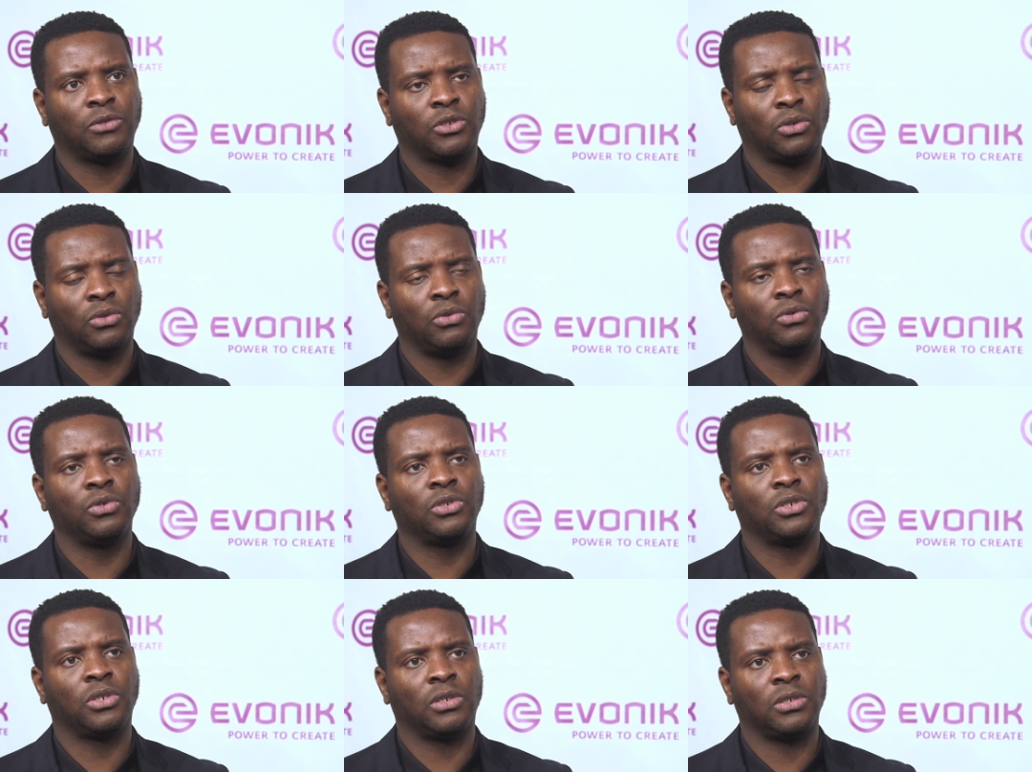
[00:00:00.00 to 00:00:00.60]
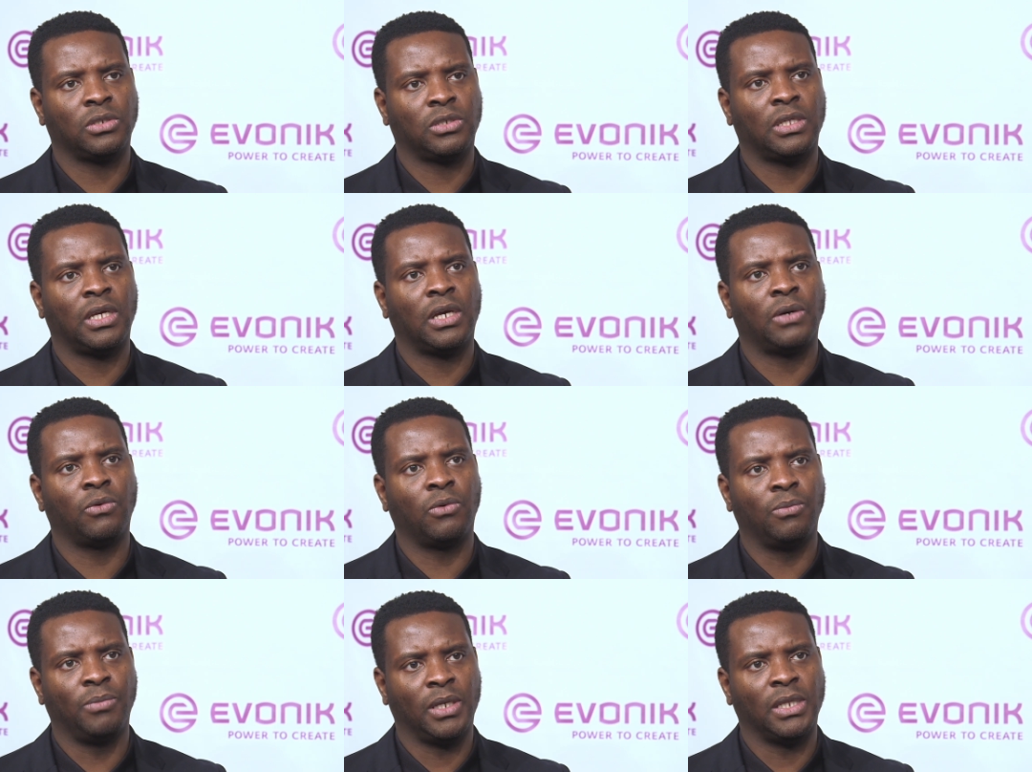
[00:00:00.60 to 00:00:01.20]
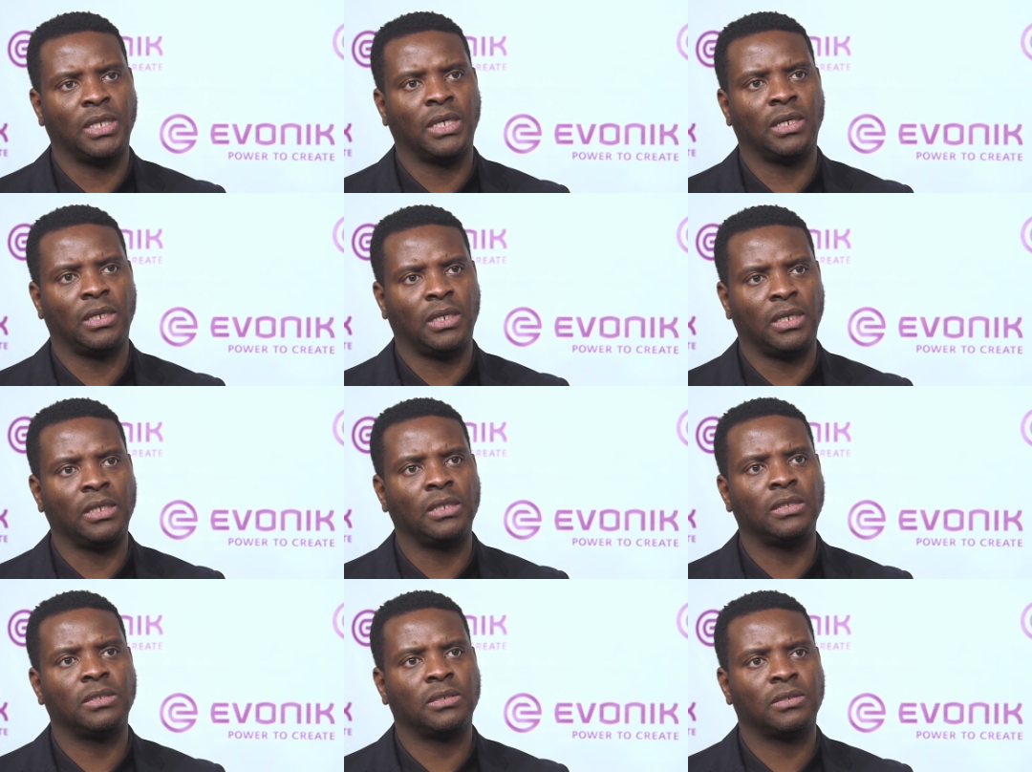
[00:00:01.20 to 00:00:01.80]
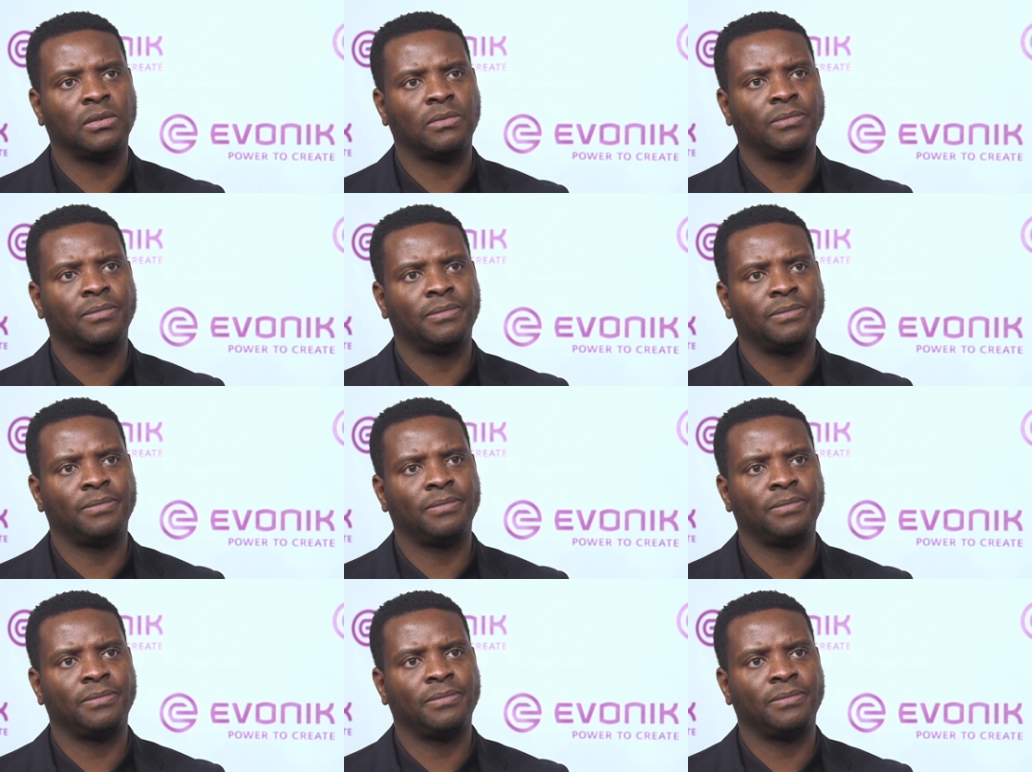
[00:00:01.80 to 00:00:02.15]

solutions that will meet their needs.